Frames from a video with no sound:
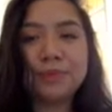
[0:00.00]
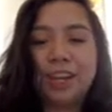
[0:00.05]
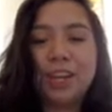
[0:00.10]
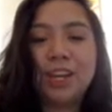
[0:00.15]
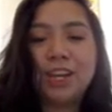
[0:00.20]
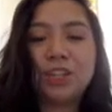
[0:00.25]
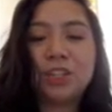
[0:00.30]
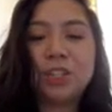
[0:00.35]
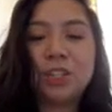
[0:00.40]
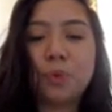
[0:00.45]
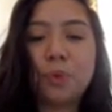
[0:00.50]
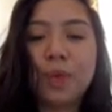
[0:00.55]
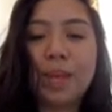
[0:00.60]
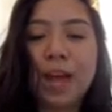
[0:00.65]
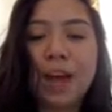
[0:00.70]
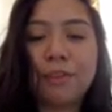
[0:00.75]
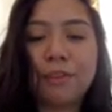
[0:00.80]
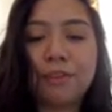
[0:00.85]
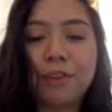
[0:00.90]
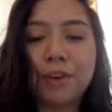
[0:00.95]
So we
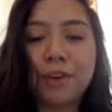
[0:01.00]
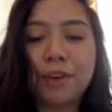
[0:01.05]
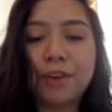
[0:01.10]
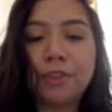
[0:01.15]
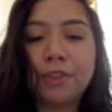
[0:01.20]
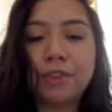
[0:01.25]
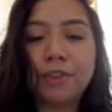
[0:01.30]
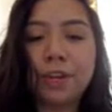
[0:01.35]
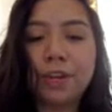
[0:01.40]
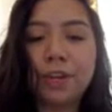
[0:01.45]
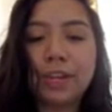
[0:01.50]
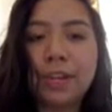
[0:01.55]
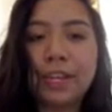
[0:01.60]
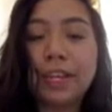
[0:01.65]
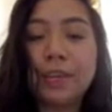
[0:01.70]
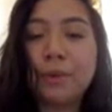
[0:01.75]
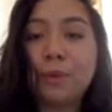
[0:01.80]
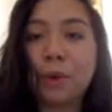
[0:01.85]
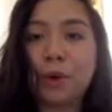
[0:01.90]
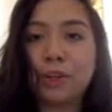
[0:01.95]
have our three
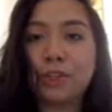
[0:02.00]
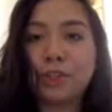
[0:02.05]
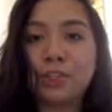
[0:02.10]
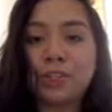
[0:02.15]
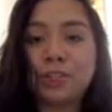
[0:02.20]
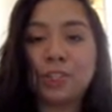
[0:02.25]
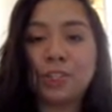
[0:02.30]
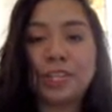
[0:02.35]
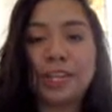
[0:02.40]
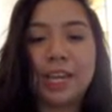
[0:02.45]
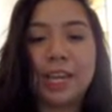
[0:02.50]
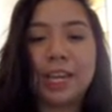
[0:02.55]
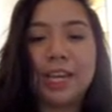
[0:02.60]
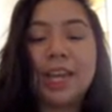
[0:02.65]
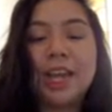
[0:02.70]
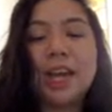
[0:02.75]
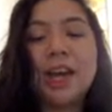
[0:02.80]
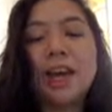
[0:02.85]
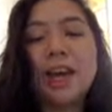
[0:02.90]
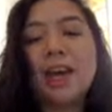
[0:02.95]
keywords today.
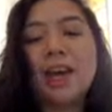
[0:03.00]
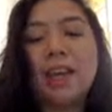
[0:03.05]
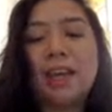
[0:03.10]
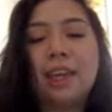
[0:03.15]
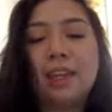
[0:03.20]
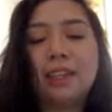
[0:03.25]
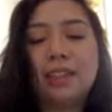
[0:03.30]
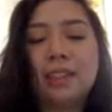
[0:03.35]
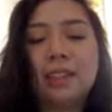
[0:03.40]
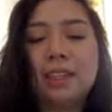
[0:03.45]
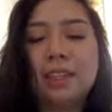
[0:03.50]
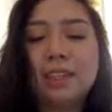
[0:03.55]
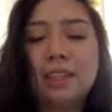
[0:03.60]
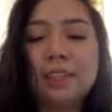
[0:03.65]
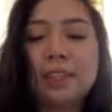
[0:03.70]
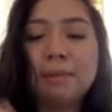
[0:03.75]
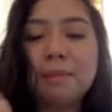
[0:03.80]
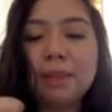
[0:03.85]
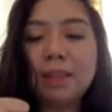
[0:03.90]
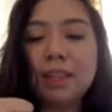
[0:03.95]
It's
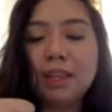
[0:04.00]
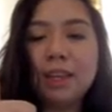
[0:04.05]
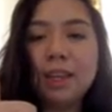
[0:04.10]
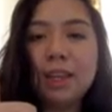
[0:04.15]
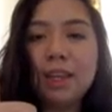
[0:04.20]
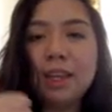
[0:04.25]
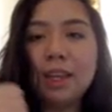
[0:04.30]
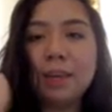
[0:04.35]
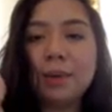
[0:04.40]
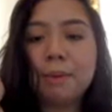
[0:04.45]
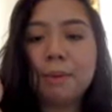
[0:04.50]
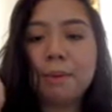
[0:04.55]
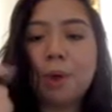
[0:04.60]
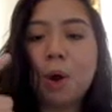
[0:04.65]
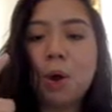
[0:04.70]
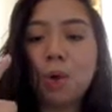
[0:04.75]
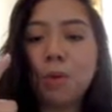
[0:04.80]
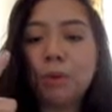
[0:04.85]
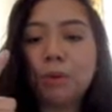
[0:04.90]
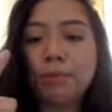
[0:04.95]
simile,
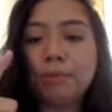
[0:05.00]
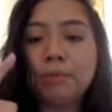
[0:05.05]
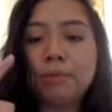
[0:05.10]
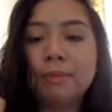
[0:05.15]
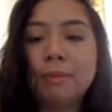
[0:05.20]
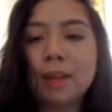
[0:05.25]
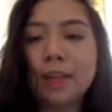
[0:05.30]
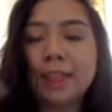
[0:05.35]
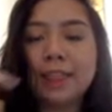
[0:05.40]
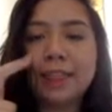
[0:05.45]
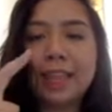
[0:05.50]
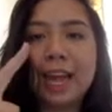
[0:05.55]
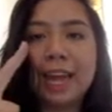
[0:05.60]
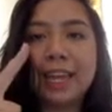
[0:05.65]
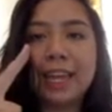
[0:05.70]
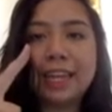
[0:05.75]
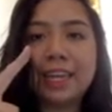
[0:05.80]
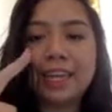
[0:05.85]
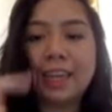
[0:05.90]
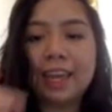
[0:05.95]
poem,
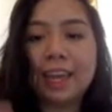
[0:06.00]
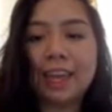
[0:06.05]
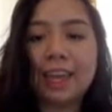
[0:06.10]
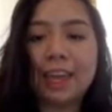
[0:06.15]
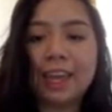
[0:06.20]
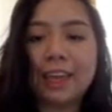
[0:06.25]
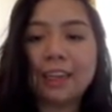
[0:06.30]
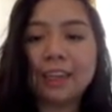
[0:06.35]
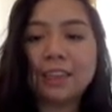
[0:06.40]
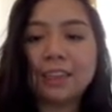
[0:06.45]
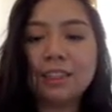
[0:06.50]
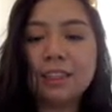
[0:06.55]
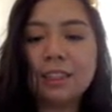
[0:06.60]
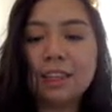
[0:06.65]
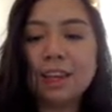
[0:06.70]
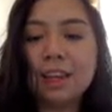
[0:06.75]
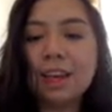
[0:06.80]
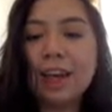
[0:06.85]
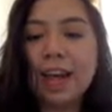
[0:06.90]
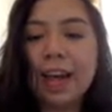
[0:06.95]
like, and
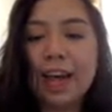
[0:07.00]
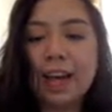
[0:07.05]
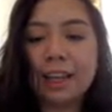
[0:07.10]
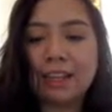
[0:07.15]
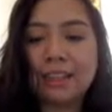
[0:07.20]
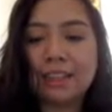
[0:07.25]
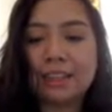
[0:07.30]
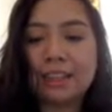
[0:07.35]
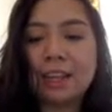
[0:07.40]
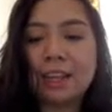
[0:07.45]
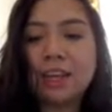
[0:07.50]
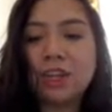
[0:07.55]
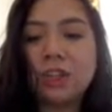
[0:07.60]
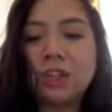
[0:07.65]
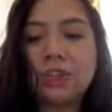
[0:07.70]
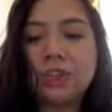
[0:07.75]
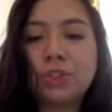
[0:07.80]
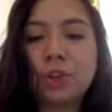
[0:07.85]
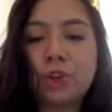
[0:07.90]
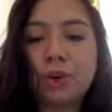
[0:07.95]
as.
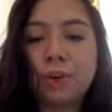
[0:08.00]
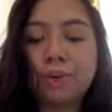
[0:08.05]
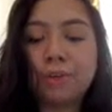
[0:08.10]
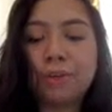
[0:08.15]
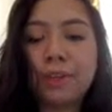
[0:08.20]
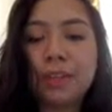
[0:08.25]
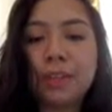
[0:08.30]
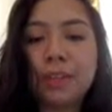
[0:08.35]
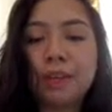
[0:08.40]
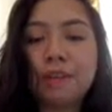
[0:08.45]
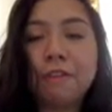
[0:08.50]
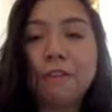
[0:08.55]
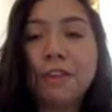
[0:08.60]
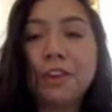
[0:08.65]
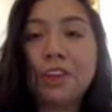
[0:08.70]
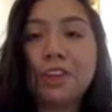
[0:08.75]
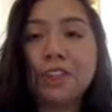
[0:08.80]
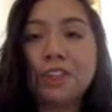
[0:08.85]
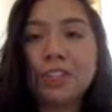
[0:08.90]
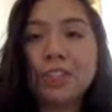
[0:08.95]
So if you
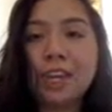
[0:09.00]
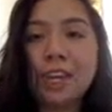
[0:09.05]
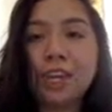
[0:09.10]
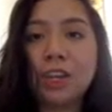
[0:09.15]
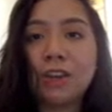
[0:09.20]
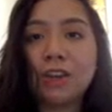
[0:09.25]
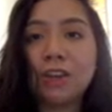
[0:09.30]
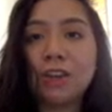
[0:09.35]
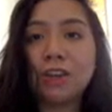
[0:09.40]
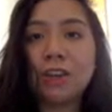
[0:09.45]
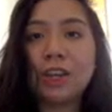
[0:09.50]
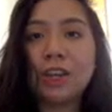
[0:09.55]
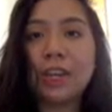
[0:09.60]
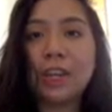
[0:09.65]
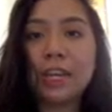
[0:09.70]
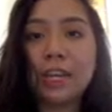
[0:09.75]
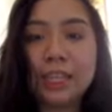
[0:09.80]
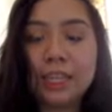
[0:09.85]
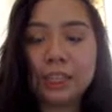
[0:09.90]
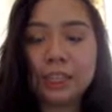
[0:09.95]
could just get your
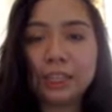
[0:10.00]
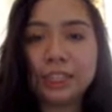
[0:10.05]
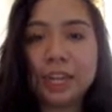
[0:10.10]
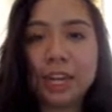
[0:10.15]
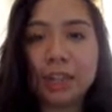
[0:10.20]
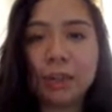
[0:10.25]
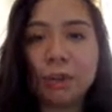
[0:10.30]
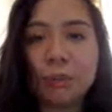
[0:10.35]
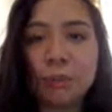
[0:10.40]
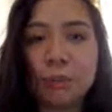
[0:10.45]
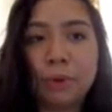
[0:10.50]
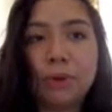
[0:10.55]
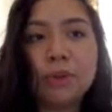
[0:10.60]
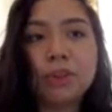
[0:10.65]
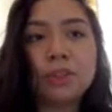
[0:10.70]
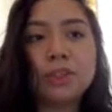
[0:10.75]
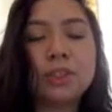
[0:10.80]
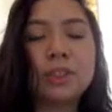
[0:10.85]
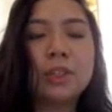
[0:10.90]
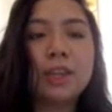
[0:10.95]
English yellow
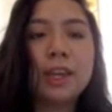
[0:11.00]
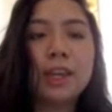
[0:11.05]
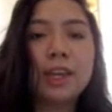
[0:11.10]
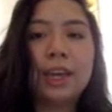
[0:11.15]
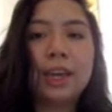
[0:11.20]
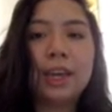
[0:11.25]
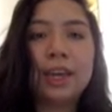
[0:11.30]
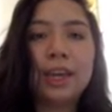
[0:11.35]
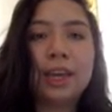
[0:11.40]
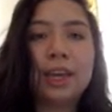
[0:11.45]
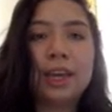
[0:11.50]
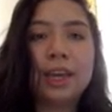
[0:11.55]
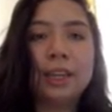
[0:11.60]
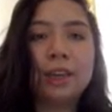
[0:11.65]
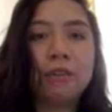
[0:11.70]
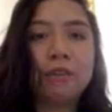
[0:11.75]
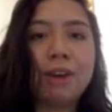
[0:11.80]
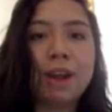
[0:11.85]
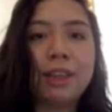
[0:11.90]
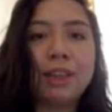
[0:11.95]
books and
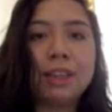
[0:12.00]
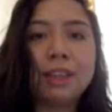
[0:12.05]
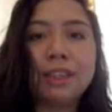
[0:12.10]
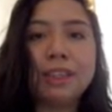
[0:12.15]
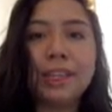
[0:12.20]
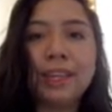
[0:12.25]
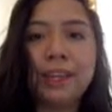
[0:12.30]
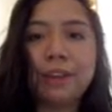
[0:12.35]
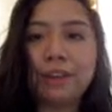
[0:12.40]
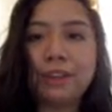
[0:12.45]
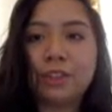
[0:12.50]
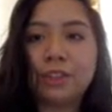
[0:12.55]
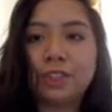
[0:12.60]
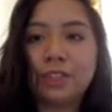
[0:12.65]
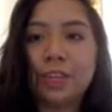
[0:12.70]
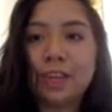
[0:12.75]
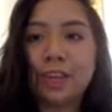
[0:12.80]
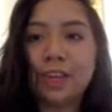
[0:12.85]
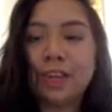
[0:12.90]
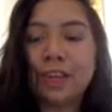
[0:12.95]
write the date
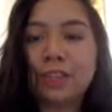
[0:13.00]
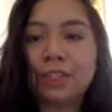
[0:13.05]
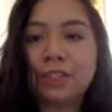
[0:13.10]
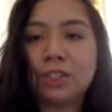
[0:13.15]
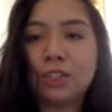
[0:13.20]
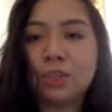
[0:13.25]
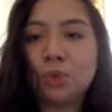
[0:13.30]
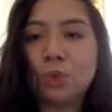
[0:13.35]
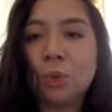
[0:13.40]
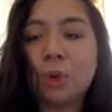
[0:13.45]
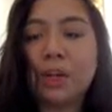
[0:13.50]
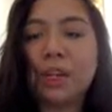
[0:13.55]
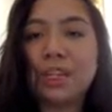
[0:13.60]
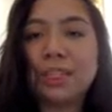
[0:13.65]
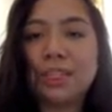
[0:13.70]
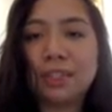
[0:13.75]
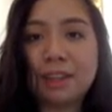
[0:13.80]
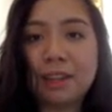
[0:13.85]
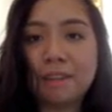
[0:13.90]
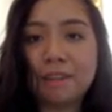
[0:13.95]
today, it's the
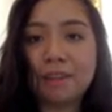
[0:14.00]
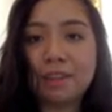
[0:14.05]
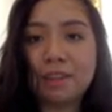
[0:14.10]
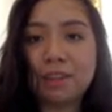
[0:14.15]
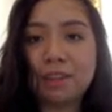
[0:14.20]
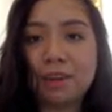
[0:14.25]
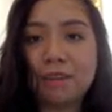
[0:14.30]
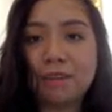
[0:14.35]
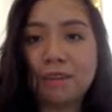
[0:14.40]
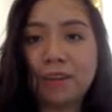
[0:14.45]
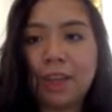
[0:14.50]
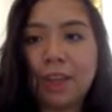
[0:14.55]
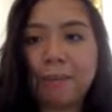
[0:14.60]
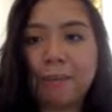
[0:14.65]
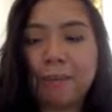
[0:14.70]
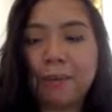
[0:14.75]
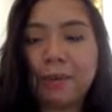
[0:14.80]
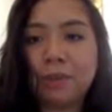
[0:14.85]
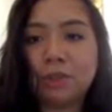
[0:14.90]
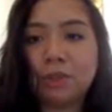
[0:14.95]
27th of
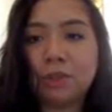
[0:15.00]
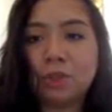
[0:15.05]
April, so